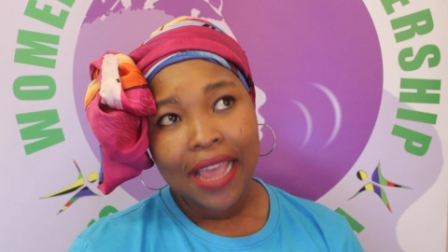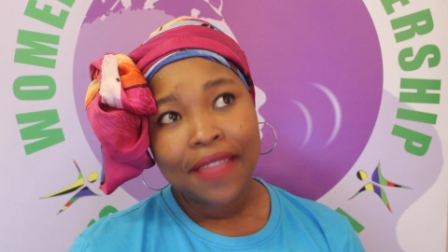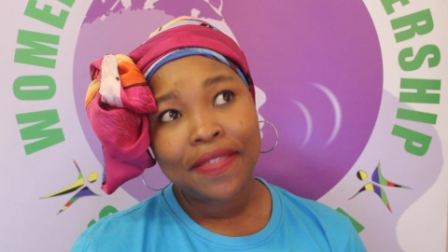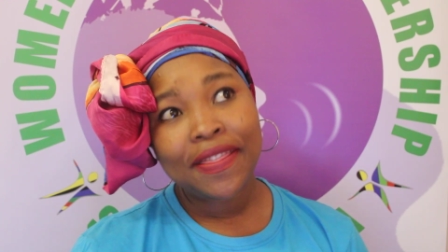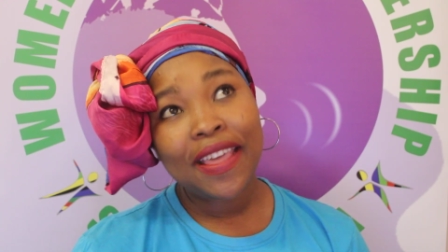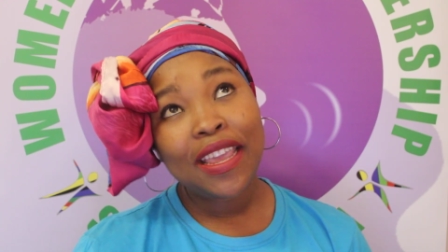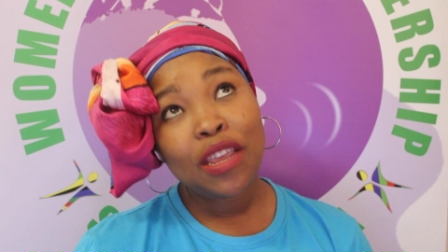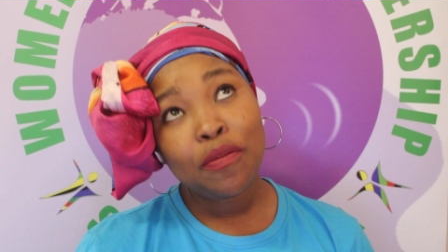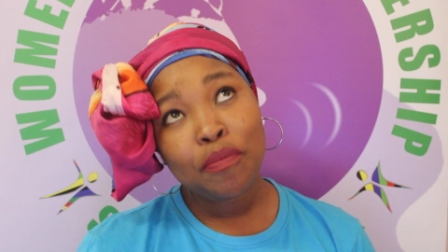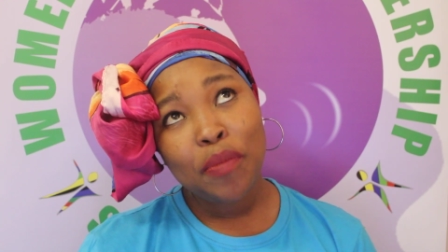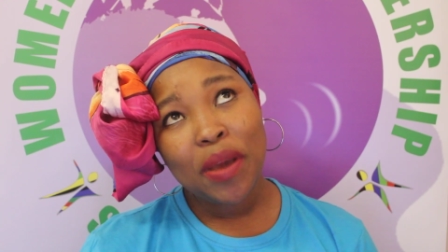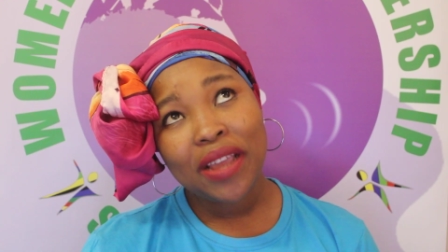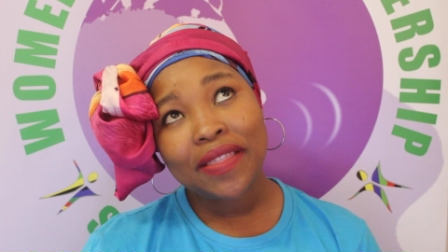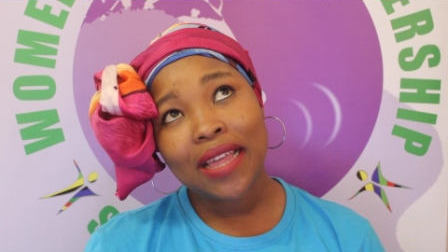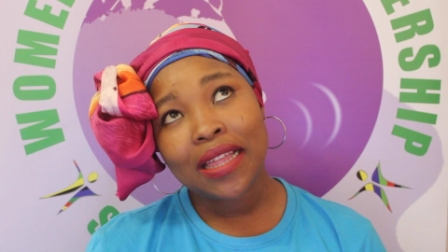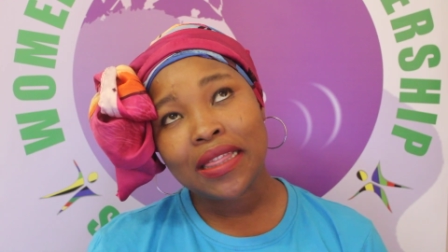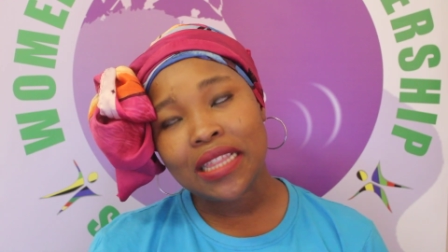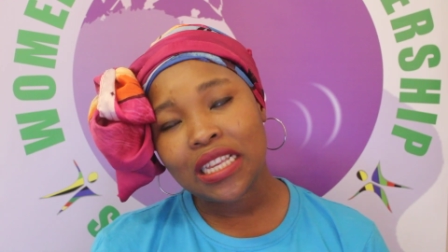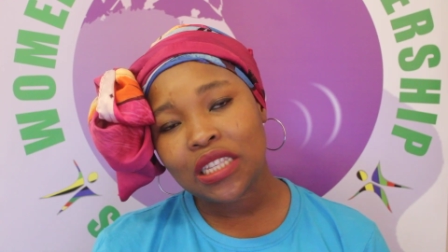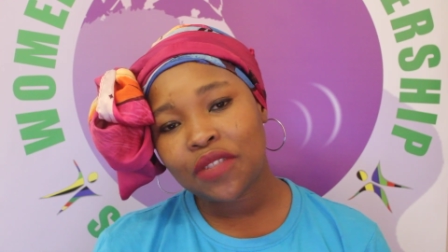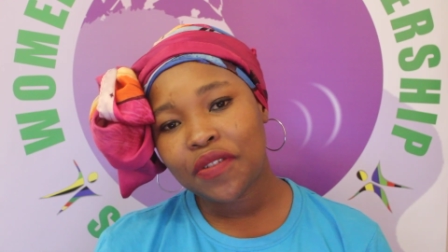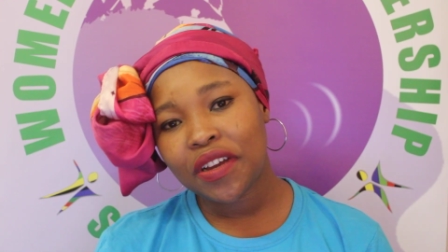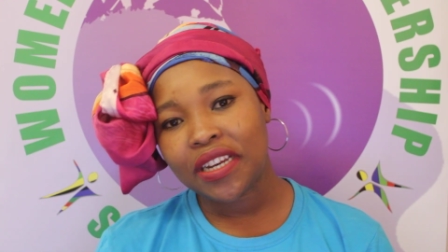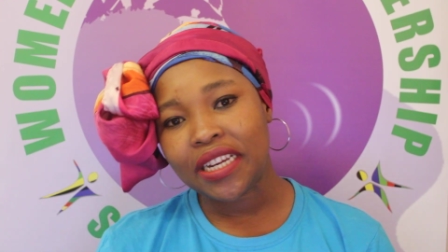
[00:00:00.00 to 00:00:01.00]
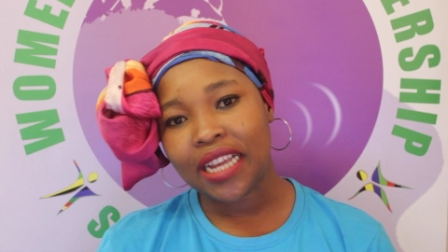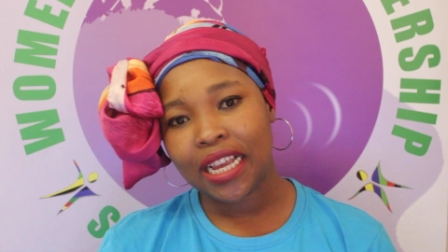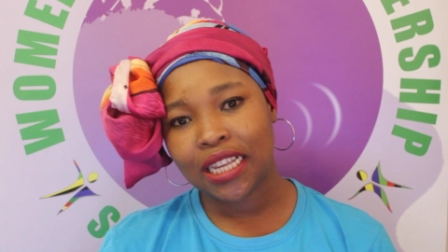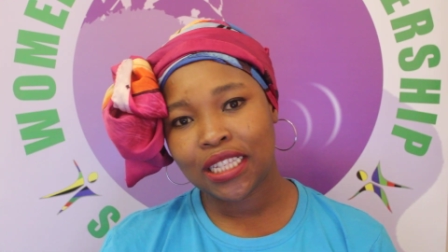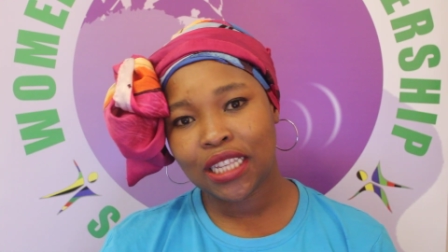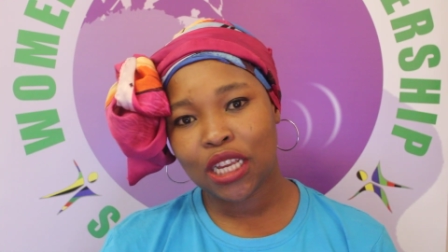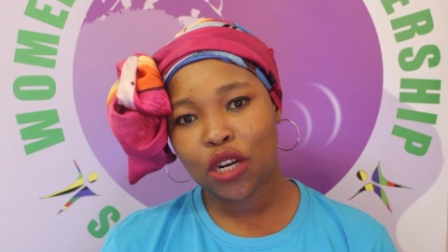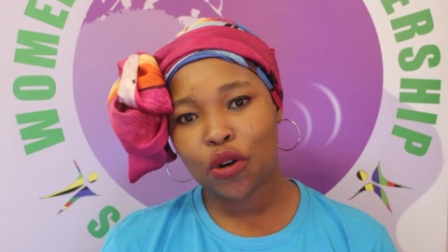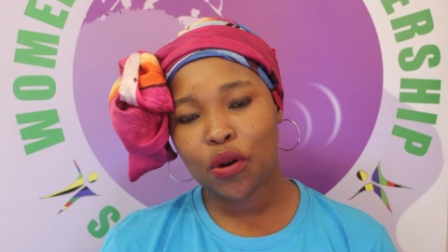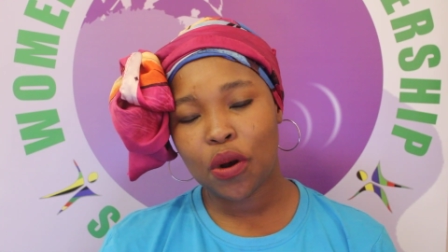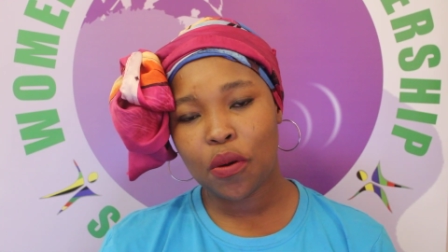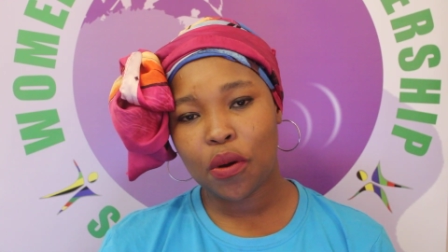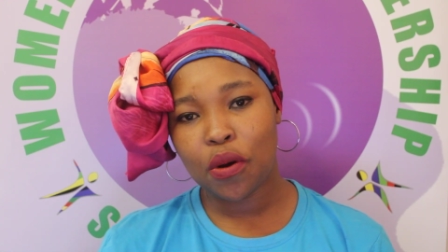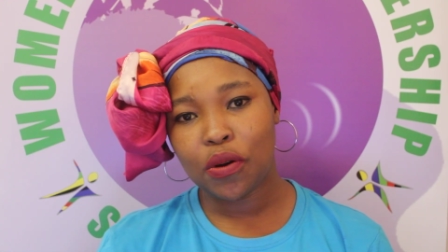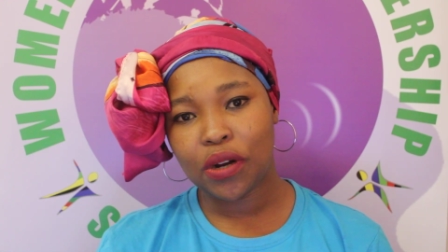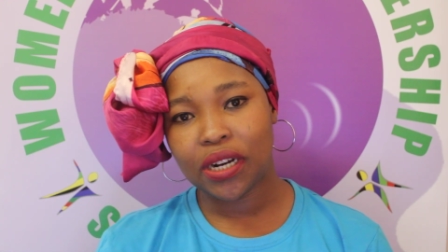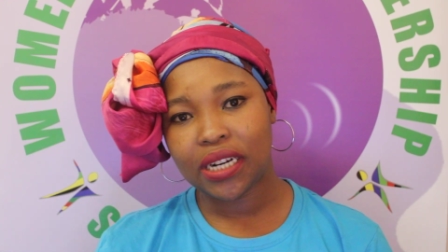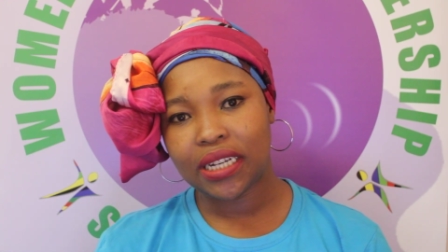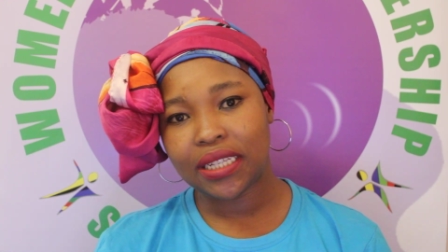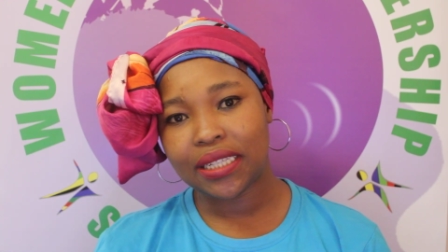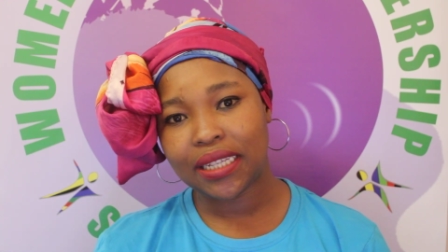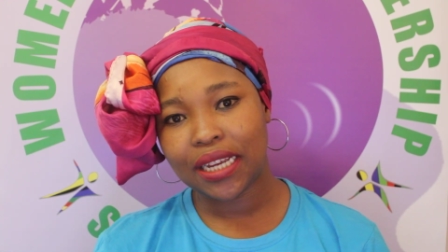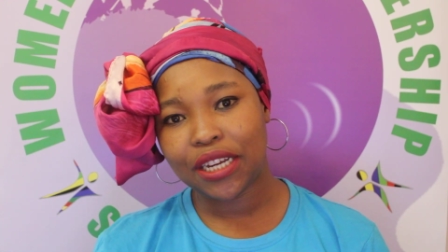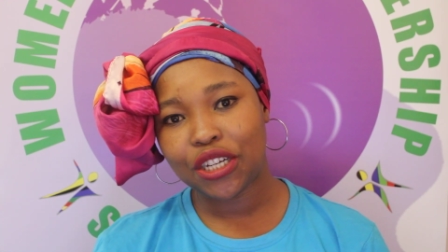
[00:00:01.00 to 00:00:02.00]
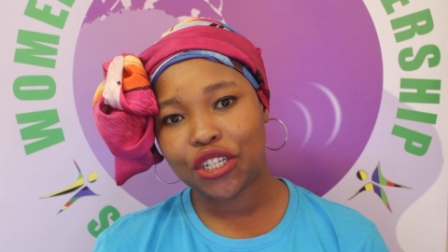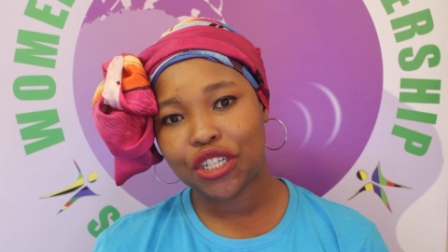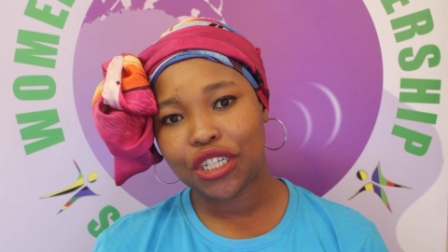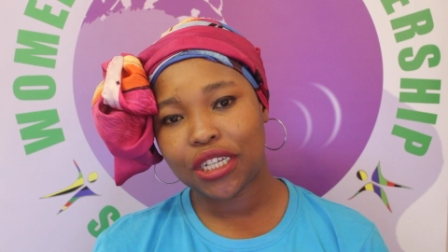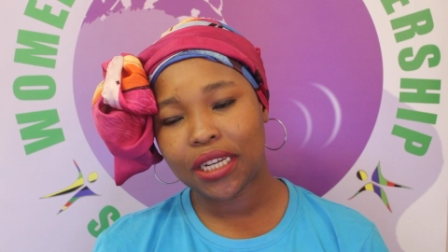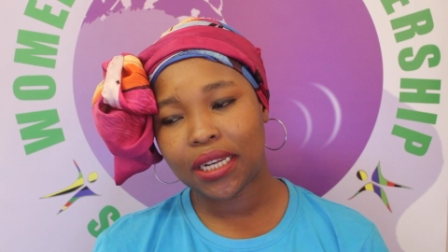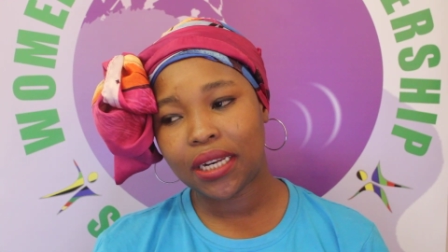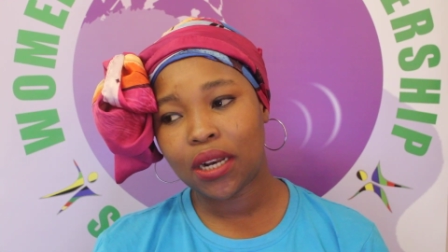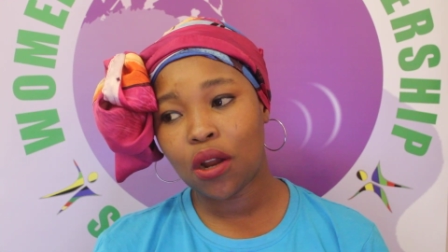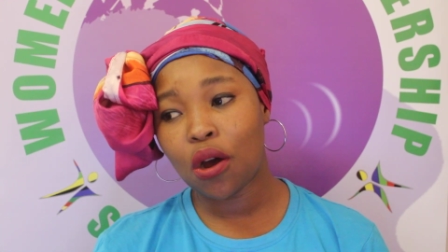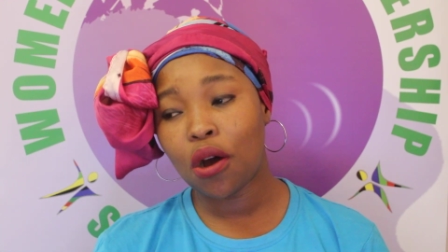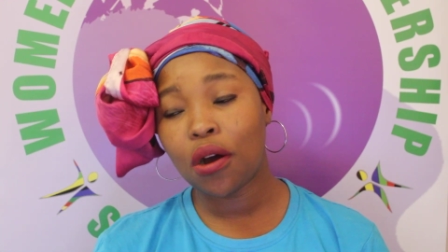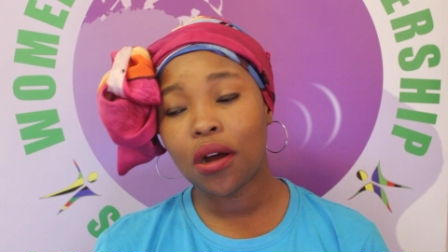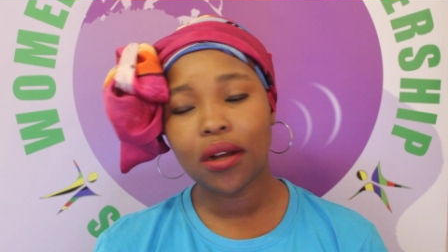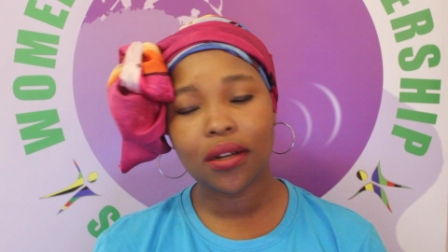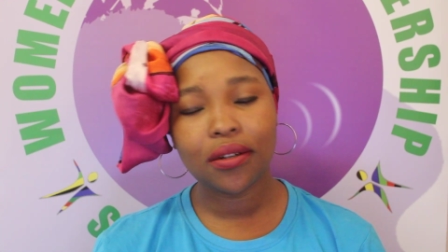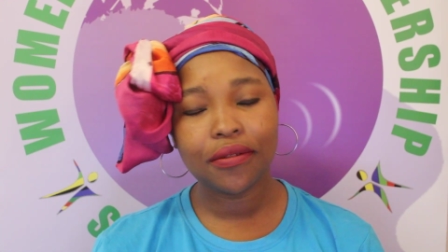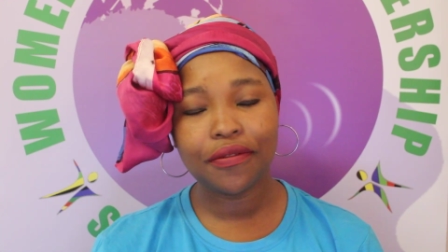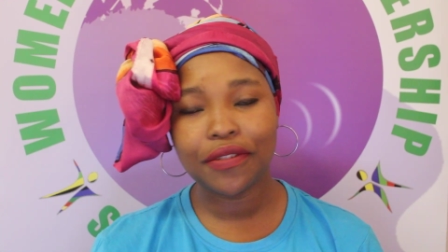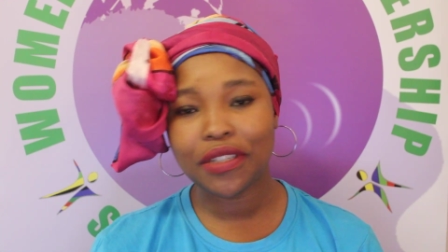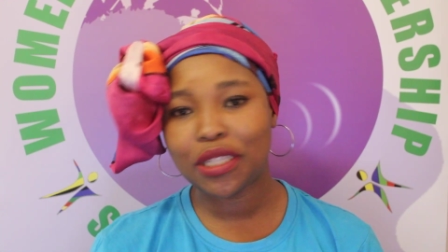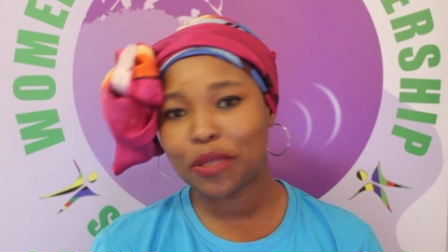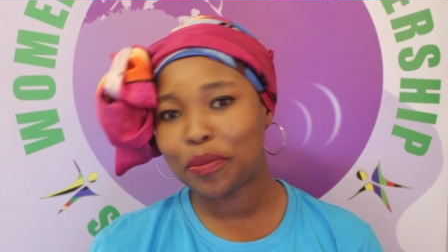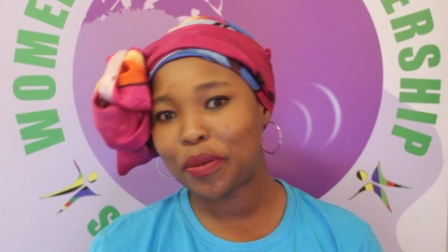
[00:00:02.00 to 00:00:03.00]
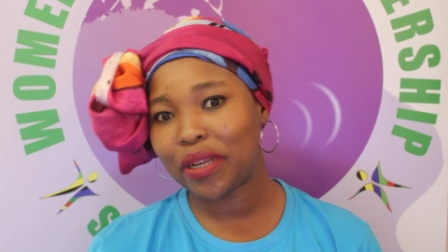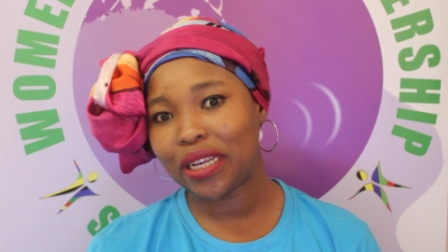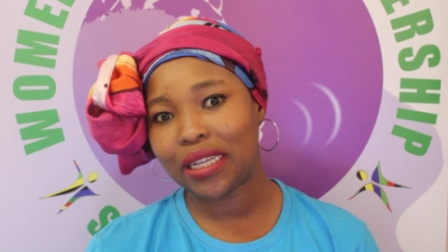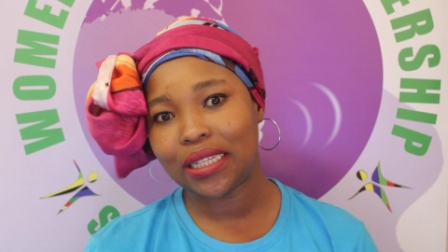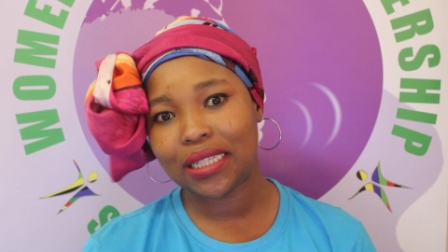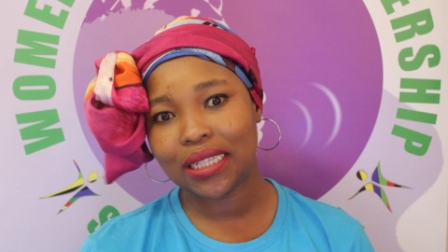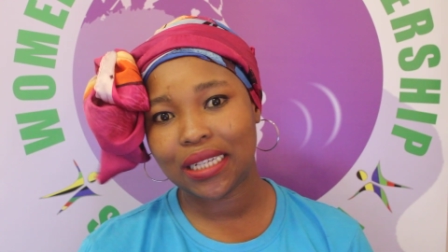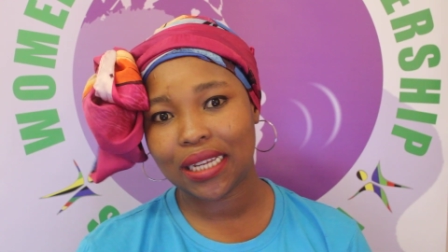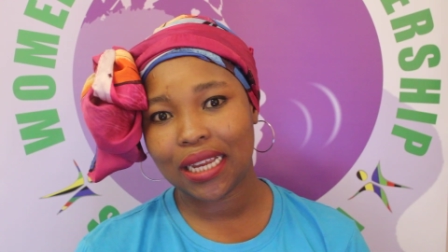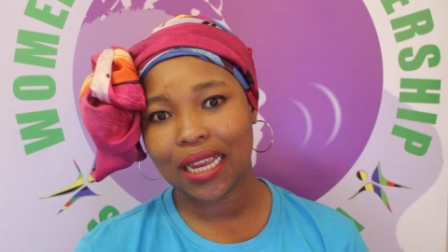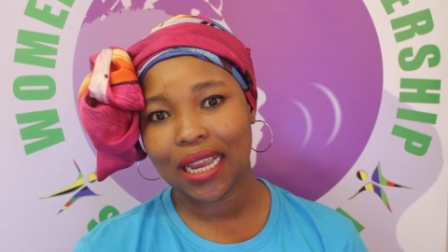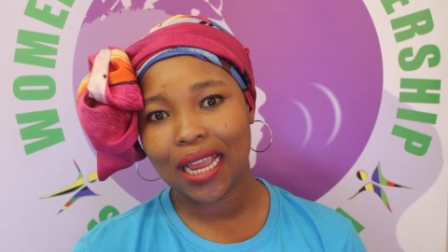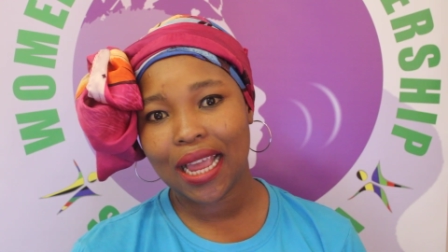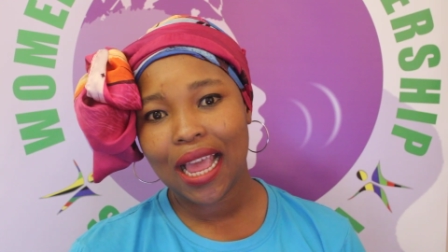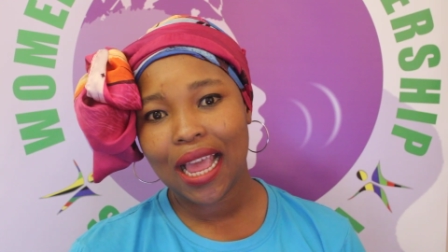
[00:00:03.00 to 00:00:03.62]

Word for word: The impact that this funding has had on our organization, oh, visibility.